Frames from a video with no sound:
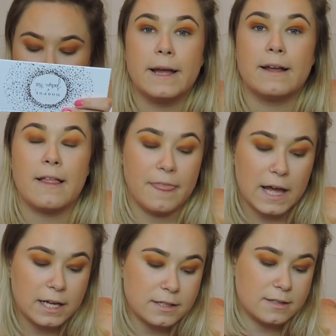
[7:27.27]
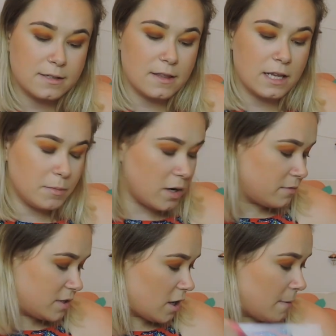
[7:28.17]
Like that. Then I'm
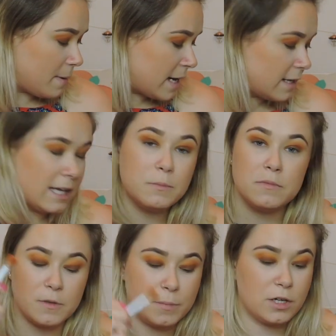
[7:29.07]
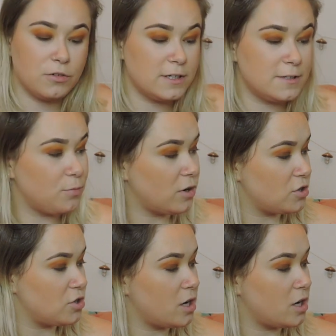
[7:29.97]
going to go back in with the big crease brush,